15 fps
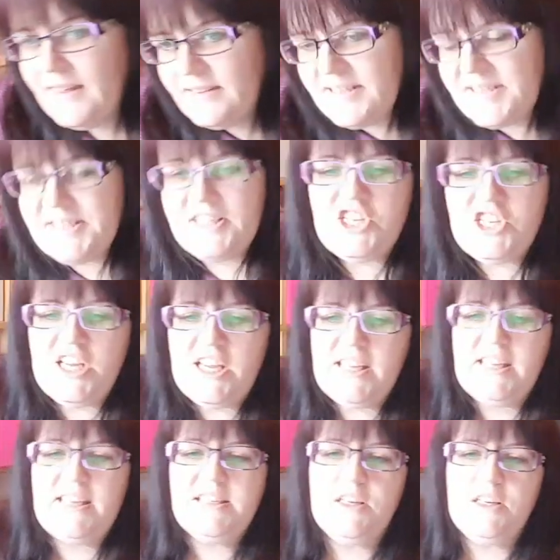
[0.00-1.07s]
This
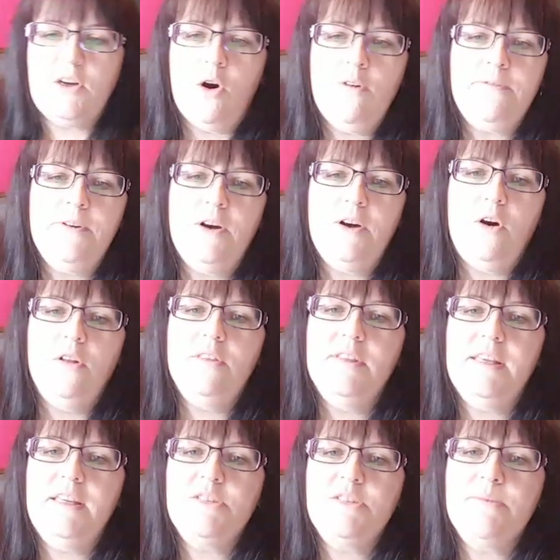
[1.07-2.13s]
ka-ching is an offer on
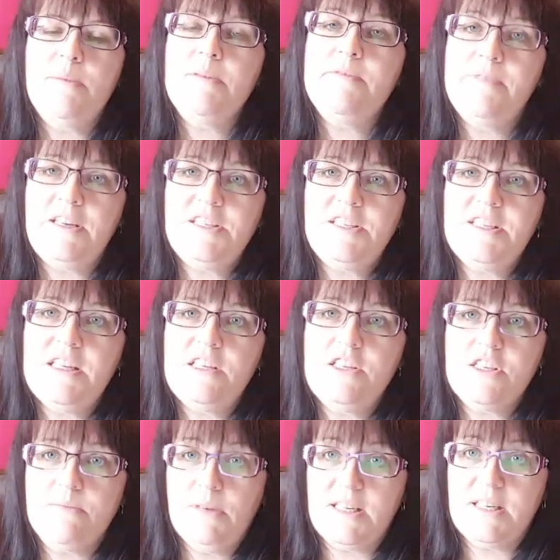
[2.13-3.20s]
the... Do you remember the
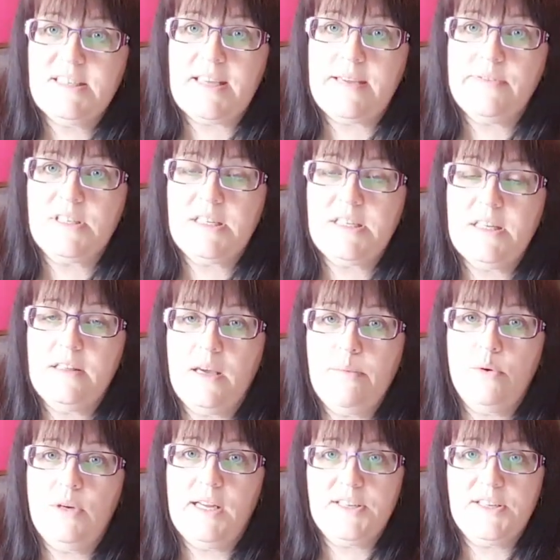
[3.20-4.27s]
vintage money savings tin that I
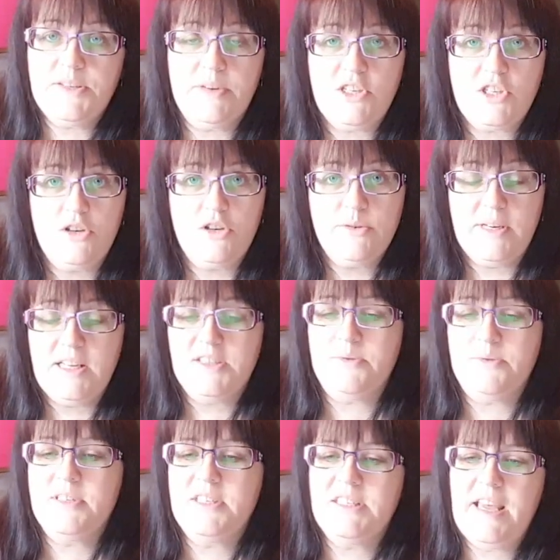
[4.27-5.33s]
bought last week? Showed you in last
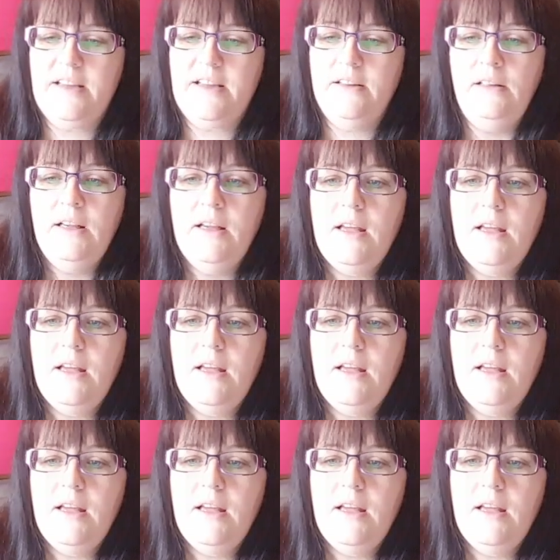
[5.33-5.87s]
week's sale.